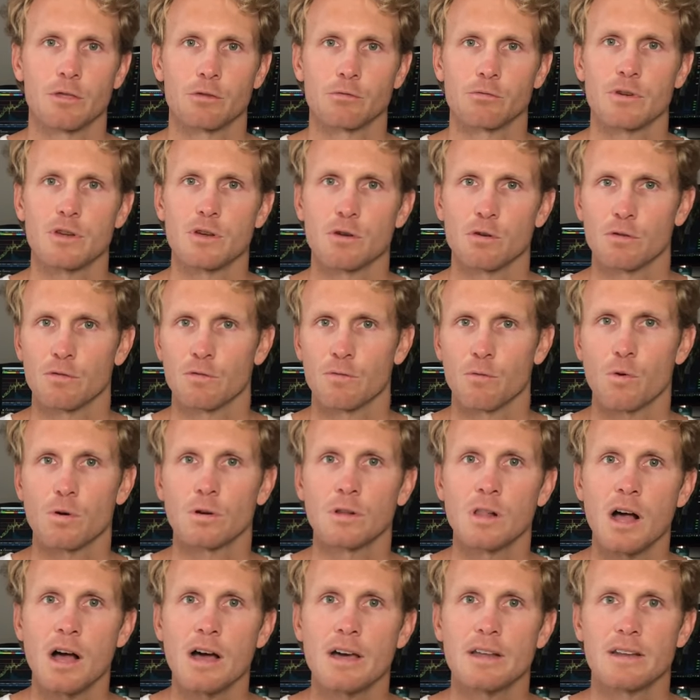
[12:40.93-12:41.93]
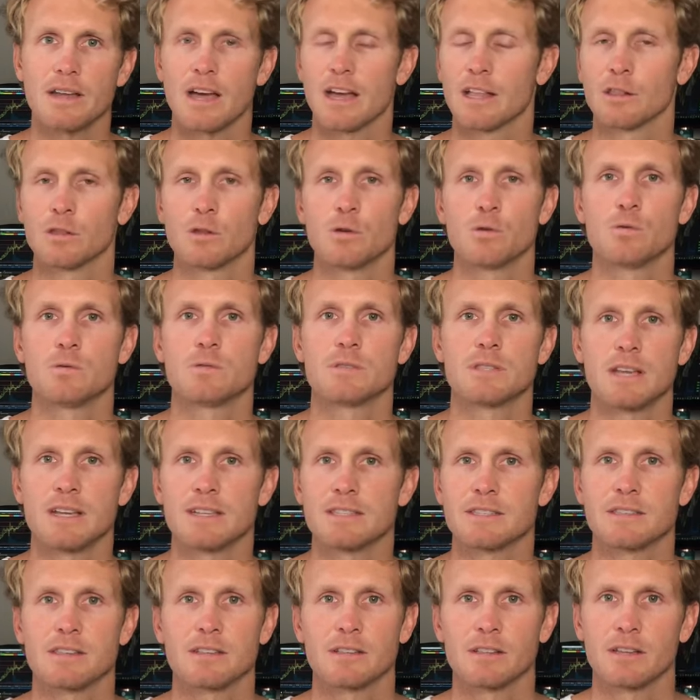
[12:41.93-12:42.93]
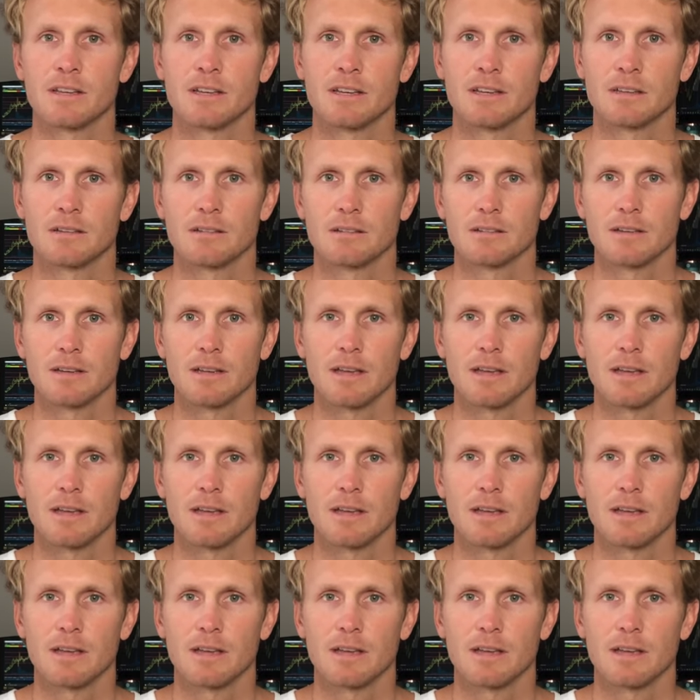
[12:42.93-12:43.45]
a three or a four lot, I lose instantly.